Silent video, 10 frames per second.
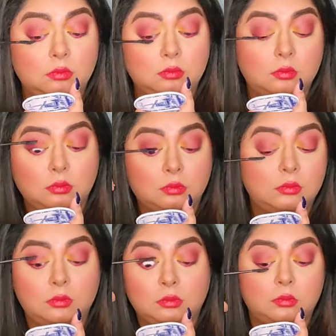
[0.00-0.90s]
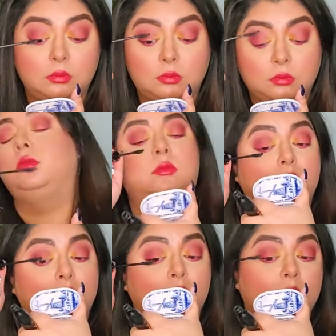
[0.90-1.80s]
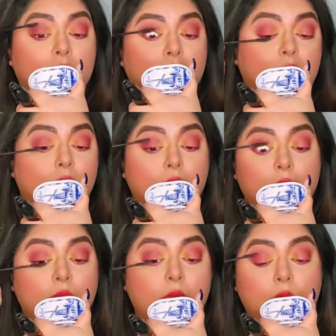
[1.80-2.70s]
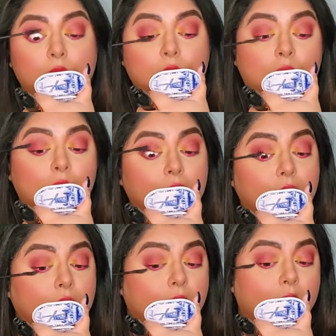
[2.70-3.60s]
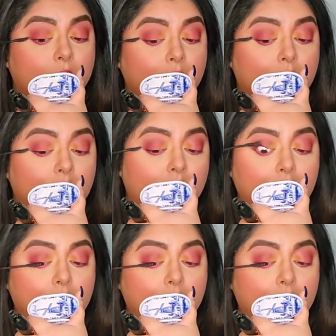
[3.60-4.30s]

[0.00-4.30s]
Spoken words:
Nobody speaks.